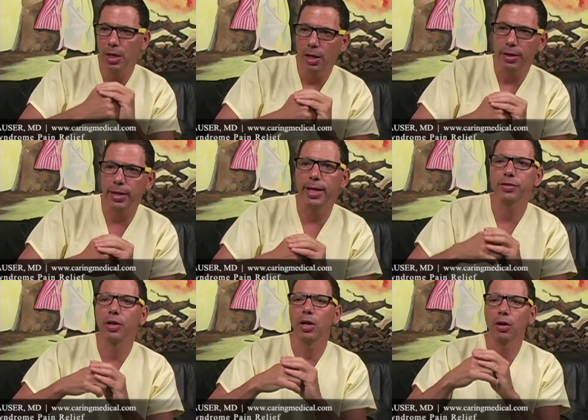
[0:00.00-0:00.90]
then that's
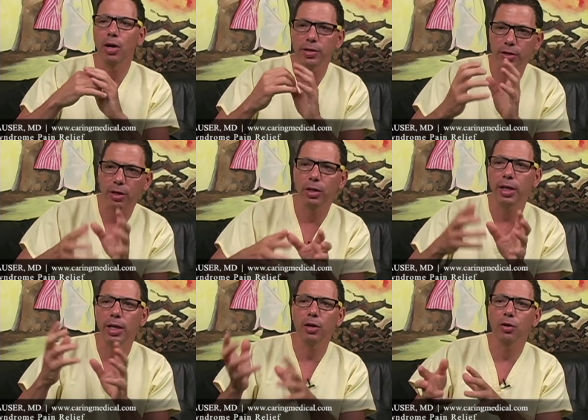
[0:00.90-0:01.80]
going to cause a
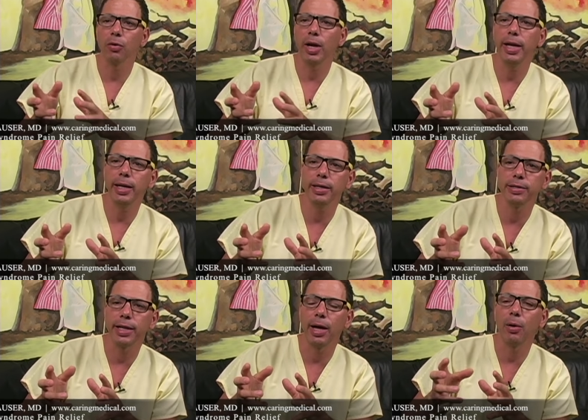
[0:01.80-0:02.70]
clicking or grinding
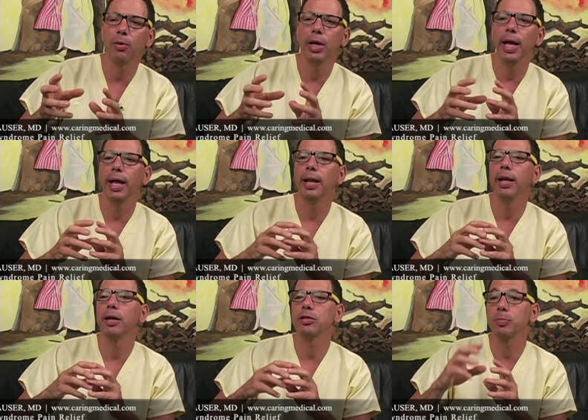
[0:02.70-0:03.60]
sound and
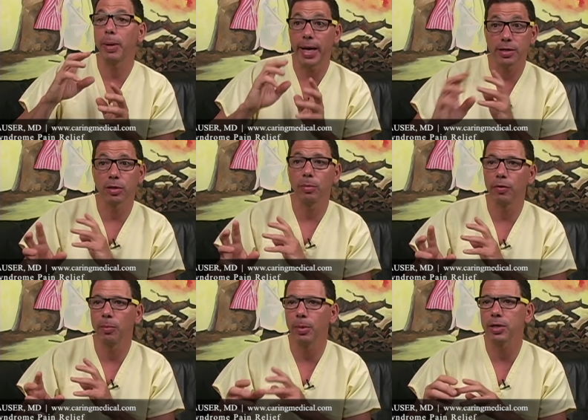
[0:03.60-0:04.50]
spasm of
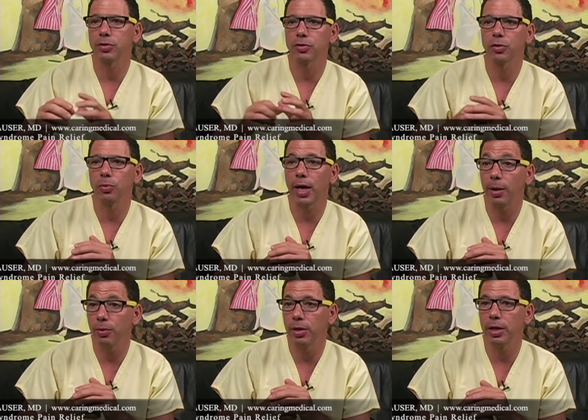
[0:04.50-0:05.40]
the muscles
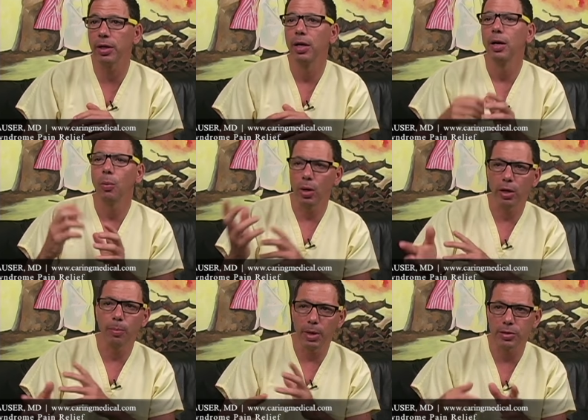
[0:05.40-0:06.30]
around it. One of
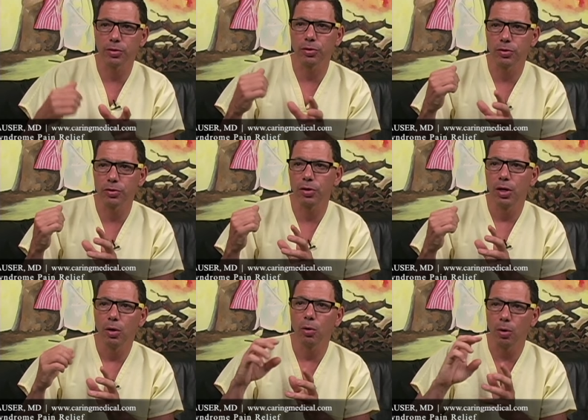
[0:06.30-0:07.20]
the muscles
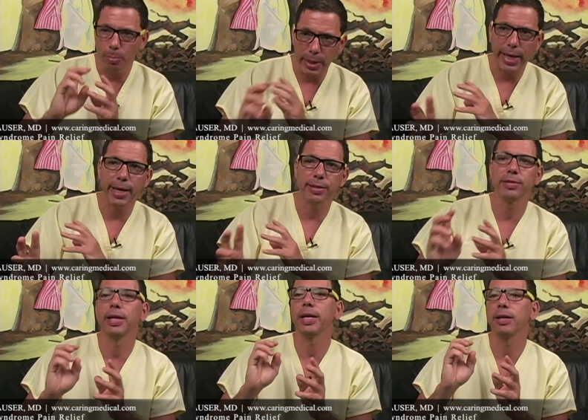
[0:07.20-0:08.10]
or bands
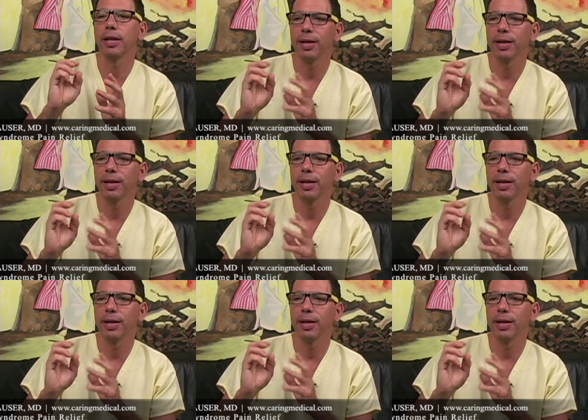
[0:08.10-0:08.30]
that